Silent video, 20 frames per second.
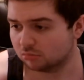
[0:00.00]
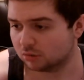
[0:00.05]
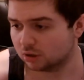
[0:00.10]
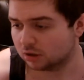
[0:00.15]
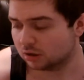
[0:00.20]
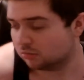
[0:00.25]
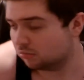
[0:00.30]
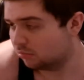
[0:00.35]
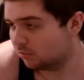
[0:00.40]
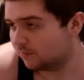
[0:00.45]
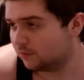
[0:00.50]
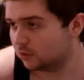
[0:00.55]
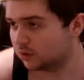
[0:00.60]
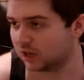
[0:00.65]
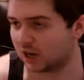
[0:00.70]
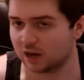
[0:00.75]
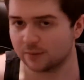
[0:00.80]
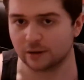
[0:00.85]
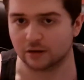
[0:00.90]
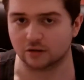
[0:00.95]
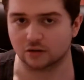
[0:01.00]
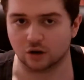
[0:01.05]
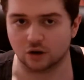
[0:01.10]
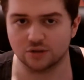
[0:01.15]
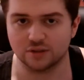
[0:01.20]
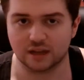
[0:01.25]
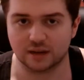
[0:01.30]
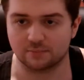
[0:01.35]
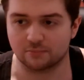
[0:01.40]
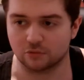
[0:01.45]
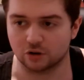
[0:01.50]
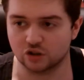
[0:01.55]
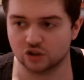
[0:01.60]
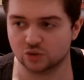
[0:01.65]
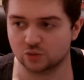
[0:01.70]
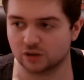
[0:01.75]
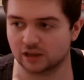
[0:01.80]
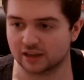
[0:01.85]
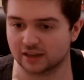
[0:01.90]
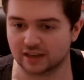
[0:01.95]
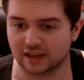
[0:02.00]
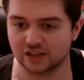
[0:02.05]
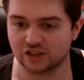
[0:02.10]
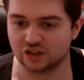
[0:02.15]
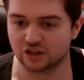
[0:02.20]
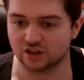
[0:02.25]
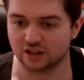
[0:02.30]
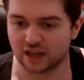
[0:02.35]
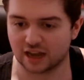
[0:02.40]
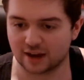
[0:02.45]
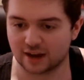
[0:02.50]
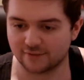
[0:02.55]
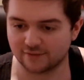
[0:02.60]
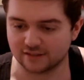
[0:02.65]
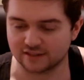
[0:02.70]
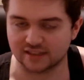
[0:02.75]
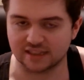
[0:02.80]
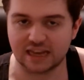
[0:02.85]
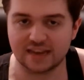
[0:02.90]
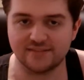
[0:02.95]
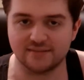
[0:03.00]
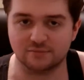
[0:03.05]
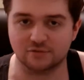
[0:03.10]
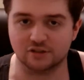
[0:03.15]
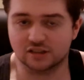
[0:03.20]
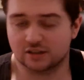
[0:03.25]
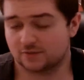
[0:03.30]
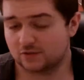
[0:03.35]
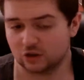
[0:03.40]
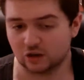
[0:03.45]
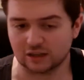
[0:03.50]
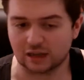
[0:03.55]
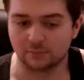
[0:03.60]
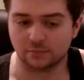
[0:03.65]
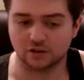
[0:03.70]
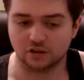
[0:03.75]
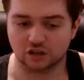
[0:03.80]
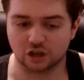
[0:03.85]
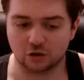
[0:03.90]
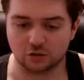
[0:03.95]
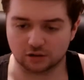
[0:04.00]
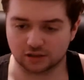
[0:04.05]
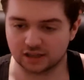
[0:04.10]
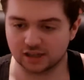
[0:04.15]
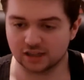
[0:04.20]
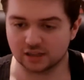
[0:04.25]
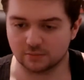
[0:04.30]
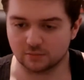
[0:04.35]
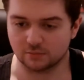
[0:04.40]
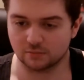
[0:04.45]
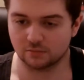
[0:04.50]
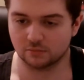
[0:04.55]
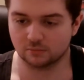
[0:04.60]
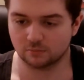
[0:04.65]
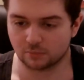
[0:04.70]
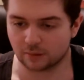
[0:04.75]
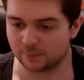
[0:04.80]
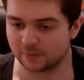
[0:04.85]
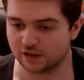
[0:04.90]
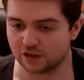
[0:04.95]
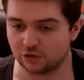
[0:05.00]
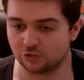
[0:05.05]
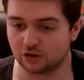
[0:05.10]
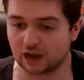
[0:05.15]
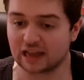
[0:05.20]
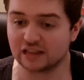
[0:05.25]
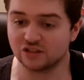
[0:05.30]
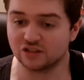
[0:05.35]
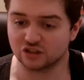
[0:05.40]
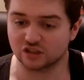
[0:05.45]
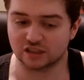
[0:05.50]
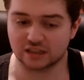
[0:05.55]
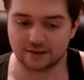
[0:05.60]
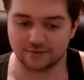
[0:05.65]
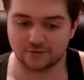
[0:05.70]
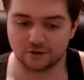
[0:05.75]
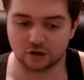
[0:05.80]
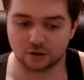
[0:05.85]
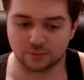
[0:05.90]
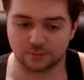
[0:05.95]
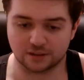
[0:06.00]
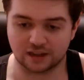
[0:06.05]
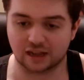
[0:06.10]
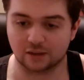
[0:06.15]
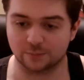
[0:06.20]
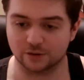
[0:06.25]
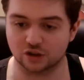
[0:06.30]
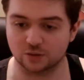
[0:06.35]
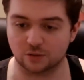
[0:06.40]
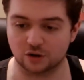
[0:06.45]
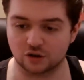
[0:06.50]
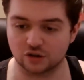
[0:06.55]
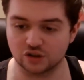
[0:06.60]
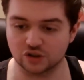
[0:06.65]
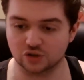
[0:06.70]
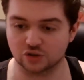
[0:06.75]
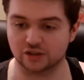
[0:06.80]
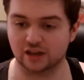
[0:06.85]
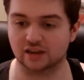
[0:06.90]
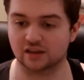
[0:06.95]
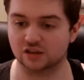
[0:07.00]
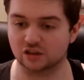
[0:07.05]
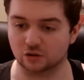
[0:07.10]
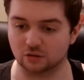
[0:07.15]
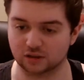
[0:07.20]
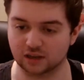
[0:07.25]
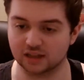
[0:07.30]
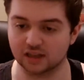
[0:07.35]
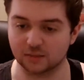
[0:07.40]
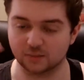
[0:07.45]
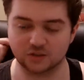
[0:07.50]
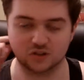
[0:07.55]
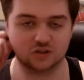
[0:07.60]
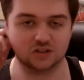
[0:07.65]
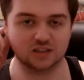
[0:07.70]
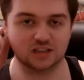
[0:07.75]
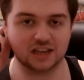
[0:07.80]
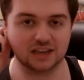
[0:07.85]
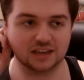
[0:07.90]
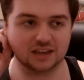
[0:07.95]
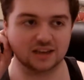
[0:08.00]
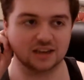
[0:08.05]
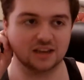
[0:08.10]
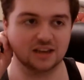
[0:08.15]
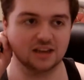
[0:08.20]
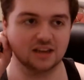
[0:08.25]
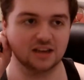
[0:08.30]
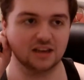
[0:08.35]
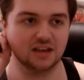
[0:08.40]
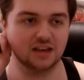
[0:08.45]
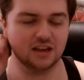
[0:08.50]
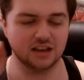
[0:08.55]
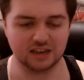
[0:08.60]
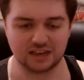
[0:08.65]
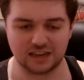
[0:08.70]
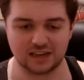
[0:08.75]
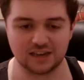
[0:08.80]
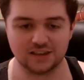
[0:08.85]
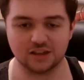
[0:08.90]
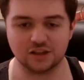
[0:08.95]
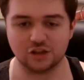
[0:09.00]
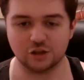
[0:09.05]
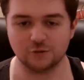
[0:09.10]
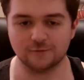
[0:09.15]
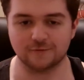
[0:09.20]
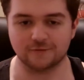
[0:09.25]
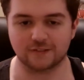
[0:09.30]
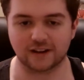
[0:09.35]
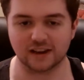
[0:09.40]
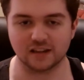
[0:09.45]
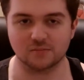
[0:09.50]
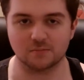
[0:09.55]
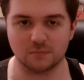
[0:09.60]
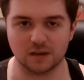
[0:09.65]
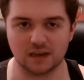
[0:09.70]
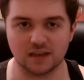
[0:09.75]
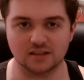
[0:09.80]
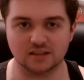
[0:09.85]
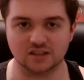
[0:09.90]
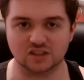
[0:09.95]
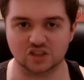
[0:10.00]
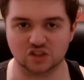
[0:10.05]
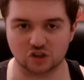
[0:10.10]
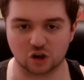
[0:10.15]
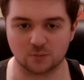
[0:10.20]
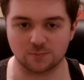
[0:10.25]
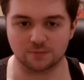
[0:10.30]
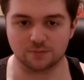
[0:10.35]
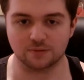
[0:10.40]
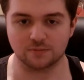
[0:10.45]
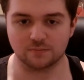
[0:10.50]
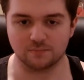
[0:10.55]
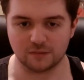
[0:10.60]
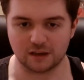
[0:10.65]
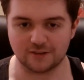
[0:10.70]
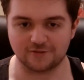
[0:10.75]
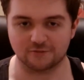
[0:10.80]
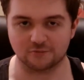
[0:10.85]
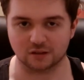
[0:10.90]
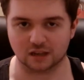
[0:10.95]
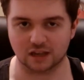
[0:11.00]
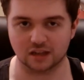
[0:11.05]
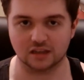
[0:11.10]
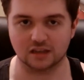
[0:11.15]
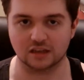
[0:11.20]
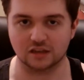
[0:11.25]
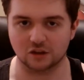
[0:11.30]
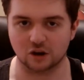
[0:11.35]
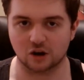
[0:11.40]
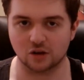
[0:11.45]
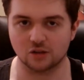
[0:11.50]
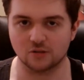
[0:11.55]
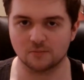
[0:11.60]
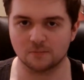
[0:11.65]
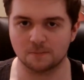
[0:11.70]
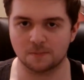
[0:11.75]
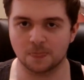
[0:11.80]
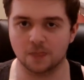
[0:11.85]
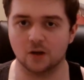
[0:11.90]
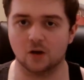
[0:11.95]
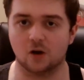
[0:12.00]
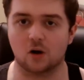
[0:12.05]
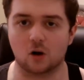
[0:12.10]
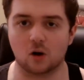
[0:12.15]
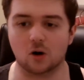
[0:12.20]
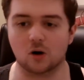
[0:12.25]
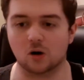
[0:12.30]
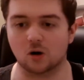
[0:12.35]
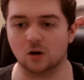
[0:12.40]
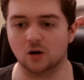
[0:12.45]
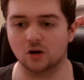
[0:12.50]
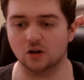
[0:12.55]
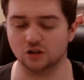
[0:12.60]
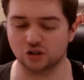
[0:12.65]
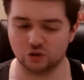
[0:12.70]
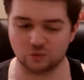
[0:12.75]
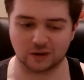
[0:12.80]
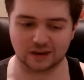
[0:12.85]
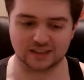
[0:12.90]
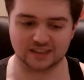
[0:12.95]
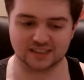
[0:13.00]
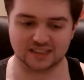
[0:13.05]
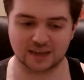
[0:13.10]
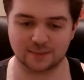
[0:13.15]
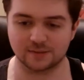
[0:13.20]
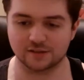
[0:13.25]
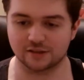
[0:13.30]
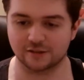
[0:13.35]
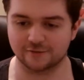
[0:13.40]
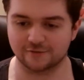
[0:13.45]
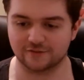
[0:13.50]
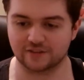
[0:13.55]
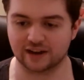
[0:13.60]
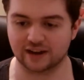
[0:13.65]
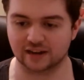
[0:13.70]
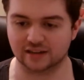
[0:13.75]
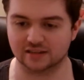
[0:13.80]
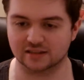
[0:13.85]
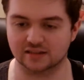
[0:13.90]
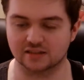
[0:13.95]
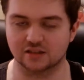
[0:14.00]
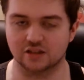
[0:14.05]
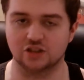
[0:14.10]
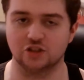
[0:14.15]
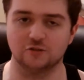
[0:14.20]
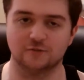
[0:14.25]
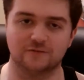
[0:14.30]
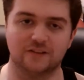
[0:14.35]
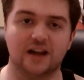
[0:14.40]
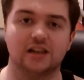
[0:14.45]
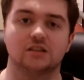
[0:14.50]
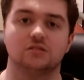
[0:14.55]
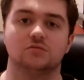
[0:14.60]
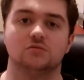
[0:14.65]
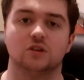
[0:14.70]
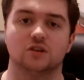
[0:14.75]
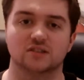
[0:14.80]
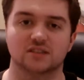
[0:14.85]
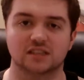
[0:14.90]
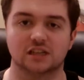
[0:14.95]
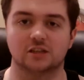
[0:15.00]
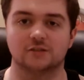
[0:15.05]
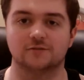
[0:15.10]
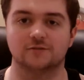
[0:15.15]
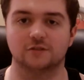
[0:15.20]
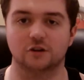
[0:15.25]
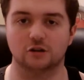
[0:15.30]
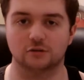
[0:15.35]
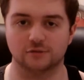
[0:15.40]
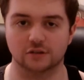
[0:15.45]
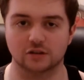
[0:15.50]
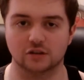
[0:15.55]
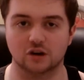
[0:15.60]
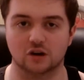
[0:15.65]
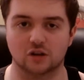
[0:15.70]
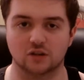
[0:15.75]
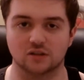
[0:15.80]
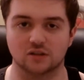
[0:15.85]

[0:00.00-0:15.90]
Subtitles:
if you care about Gon that much, well, I guess you're going to have to save him, because if you don't, I'm going to go and kill him. I mean, you can just give up and I'll become a hunter and I can go kill him. So it's like, either you fight me to stop me from killing Gon, or you accept the fact that you value yourself over Gon,